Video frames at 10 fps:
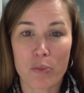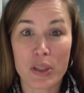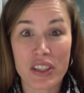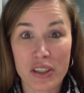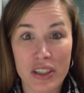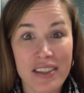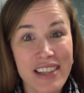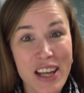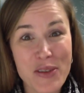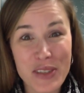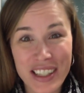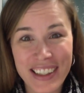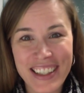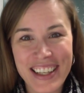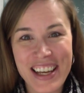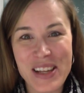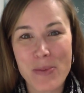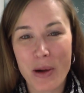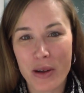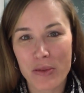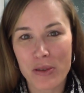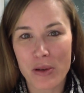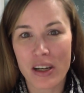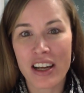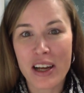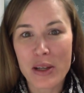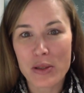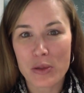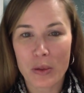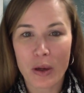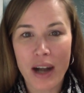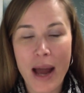positions that you need as part of your store,